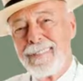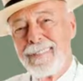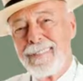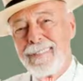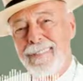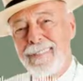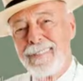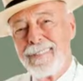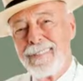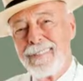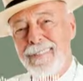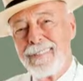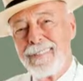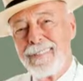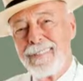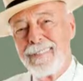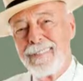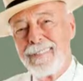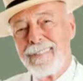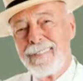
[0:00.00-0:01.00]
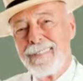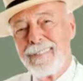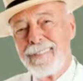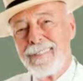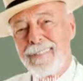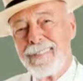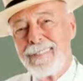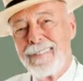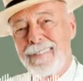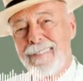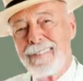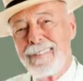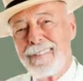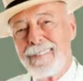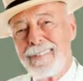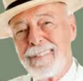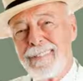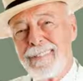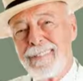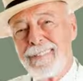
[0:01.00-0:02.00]
We had some clip and having a
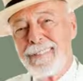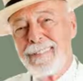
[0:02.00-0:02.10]
little